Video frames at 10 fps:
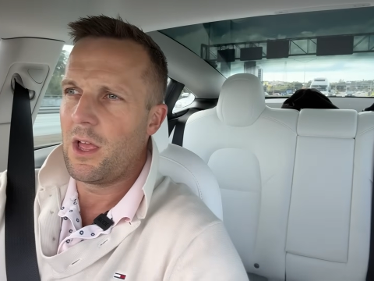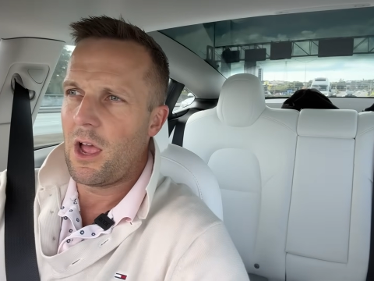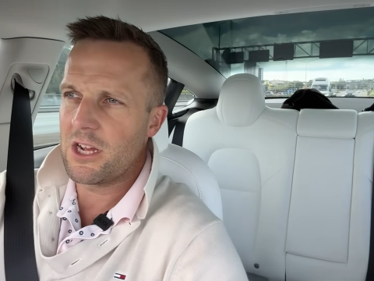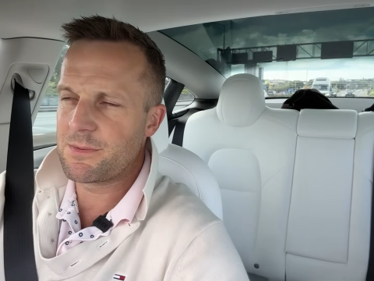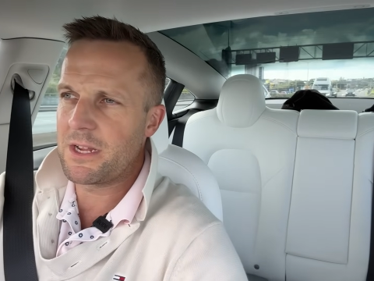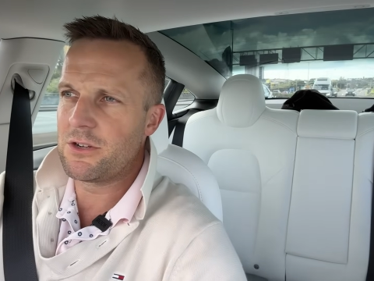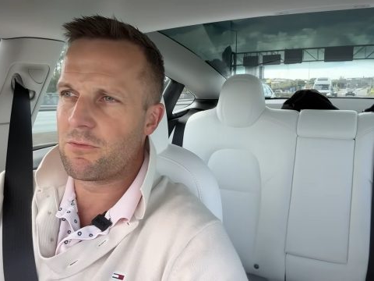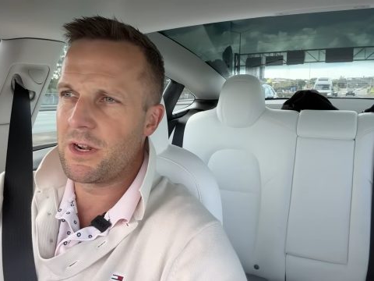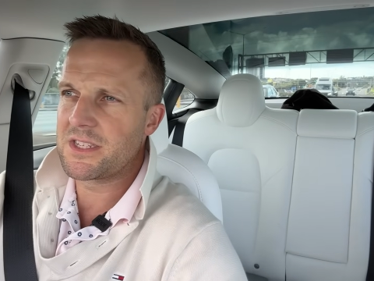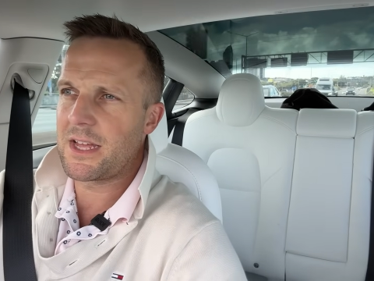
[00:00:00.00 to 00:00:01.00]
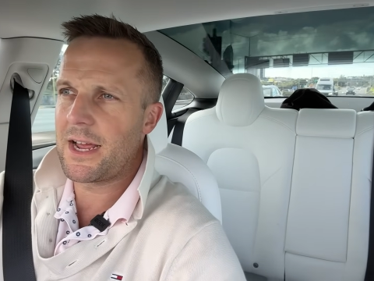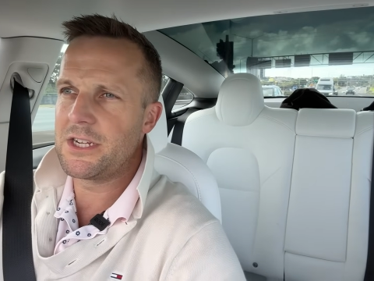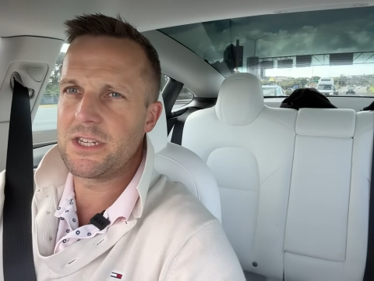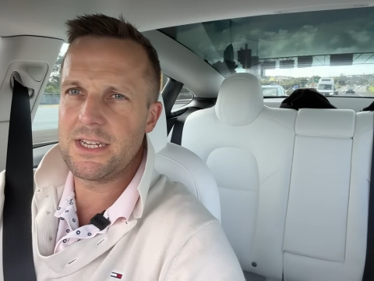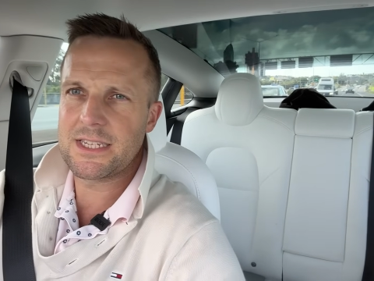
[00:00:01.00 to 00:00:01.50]
I was speaking to a real estate
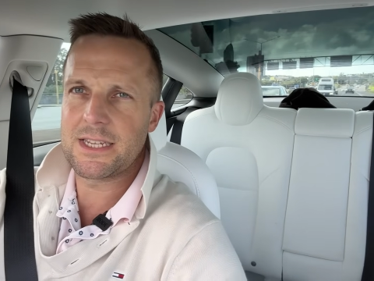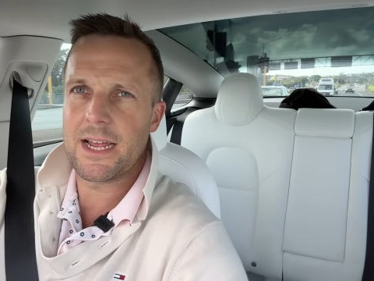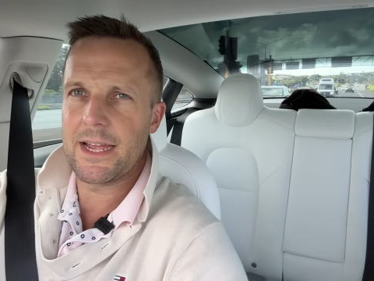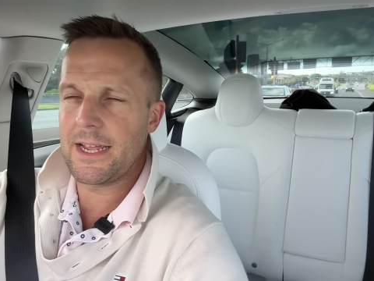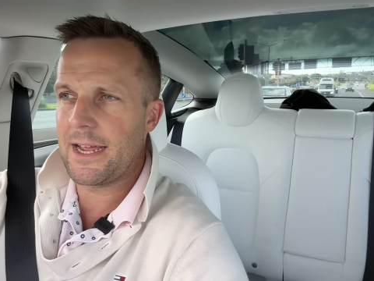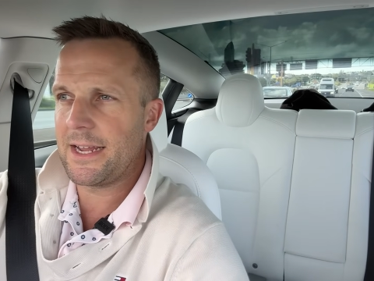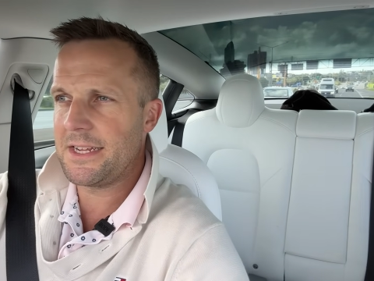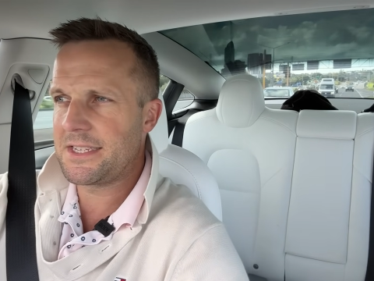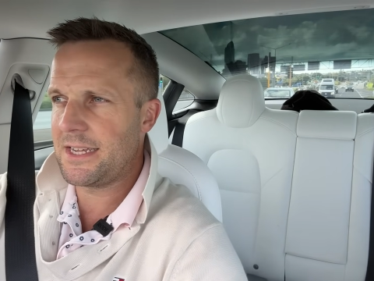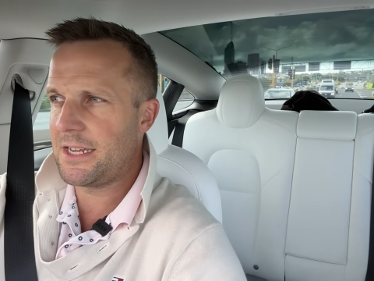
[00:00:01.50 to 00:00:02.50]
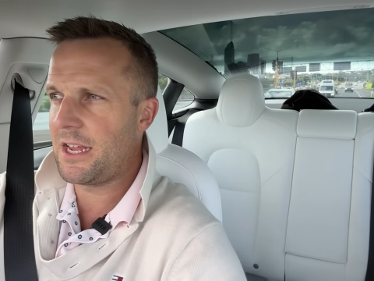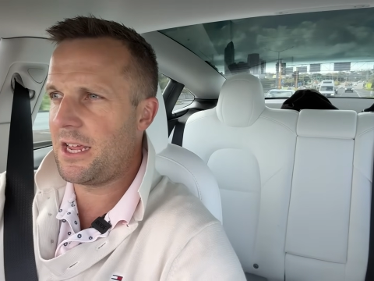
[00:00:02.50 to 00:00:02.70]
agent yesterday, and he said,